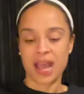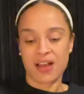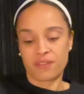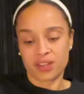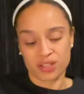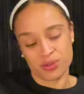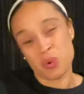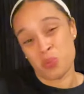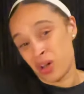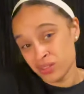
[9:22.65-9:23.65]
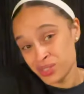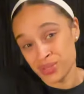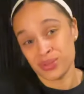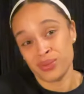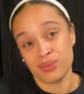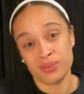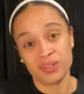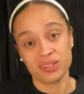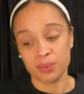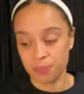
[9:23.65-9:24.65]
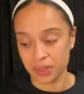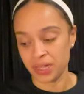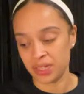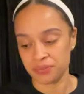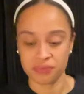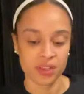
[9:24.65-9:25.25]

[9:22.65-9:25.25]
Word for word: i feel like you don't want to but